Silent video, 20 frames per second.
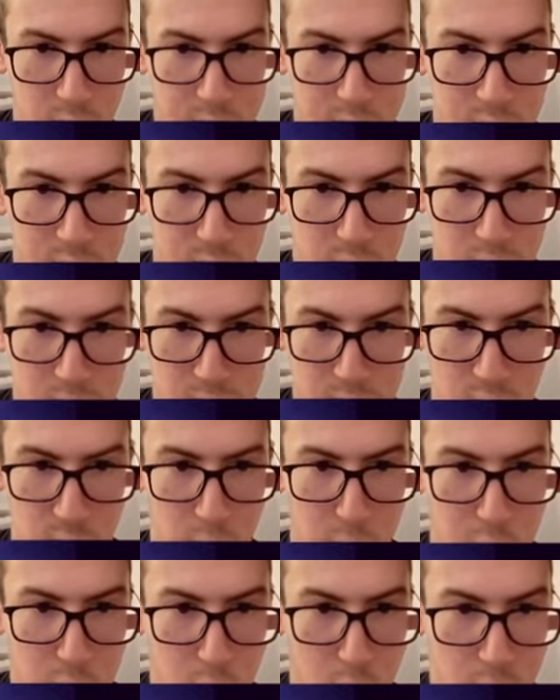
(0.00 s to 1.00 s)
contributes to a
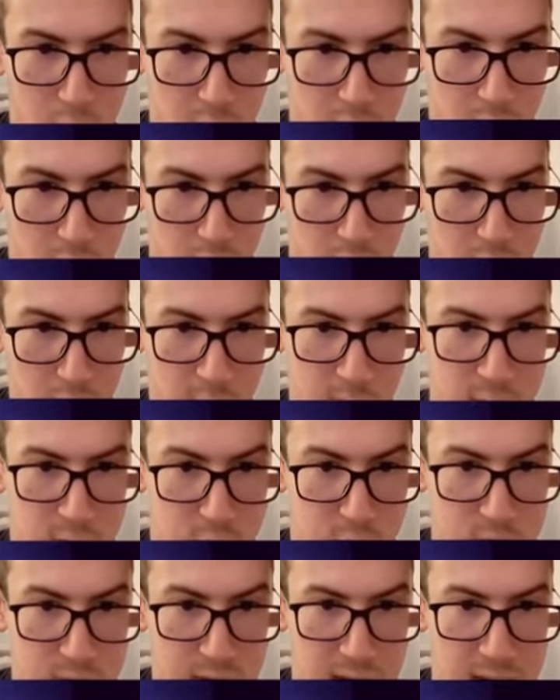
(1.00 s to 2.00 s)
broader
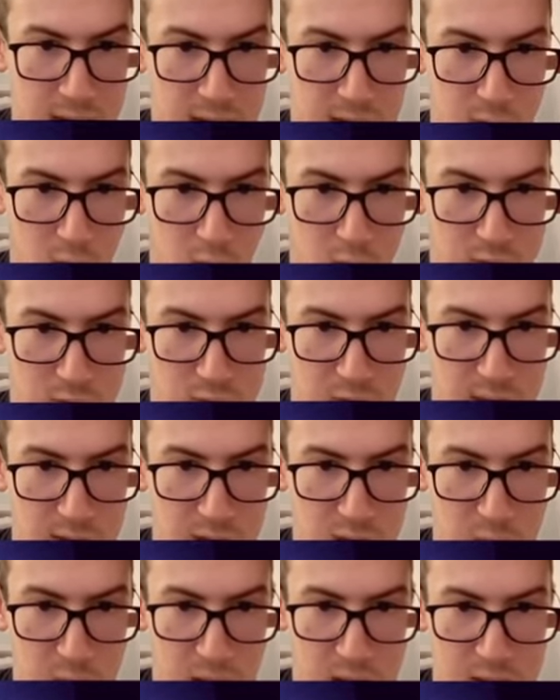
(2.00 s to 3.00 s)
understanding of
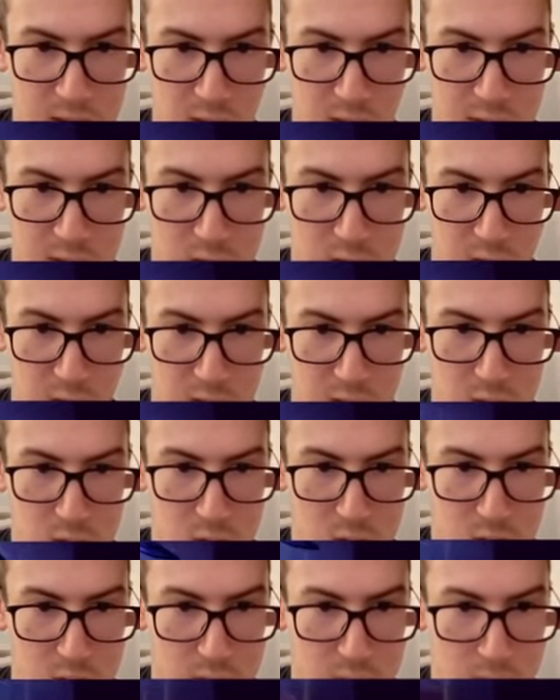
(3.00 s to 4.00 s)
sentiments and
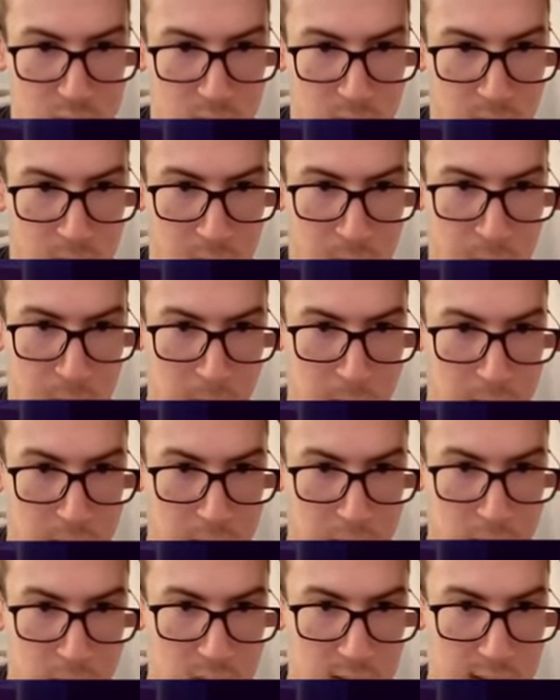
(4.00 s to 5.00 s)
strategies.
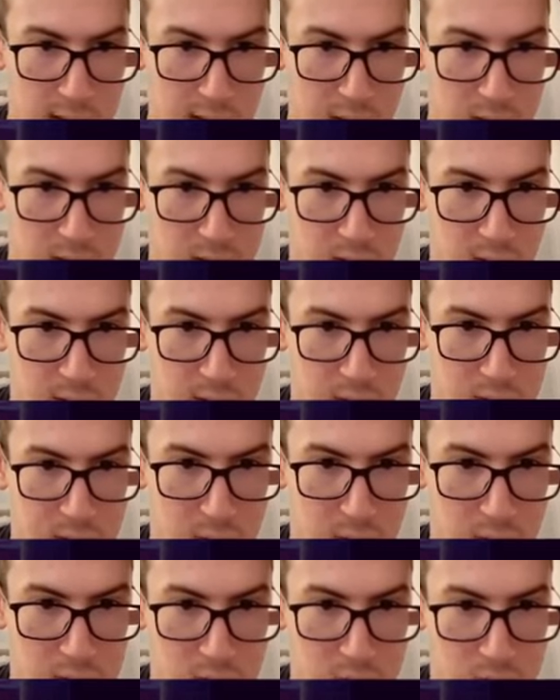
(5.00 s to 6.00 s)
Data and
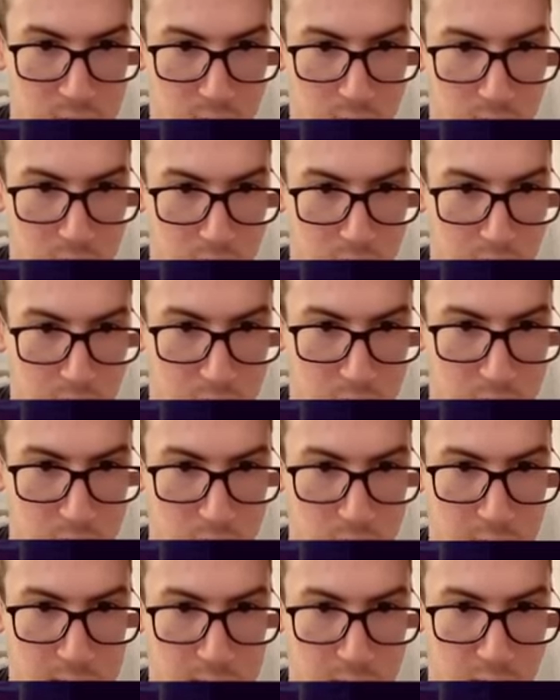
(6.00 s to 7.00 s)
statistics
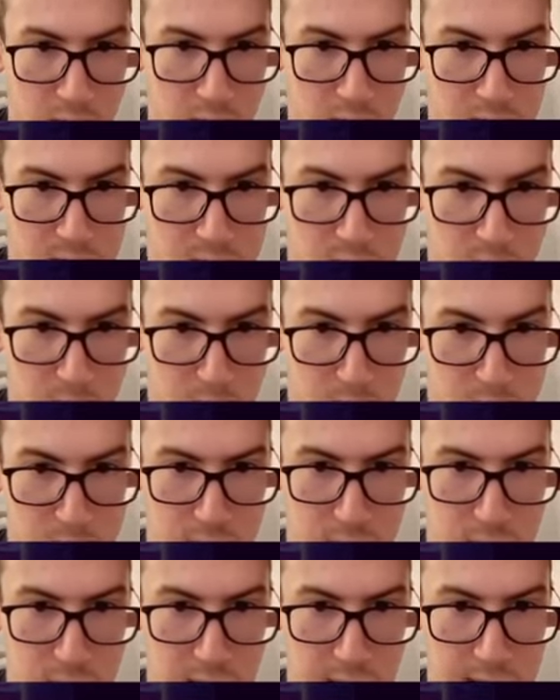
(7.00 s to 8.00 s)
create a vast
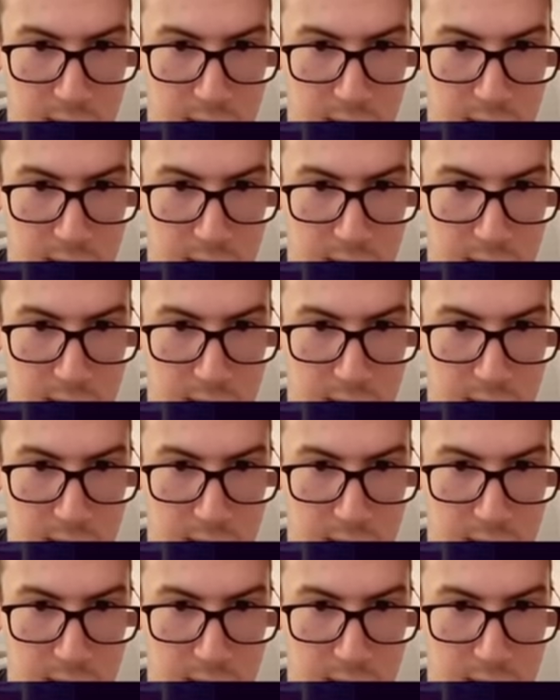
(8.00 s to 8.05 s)
repository of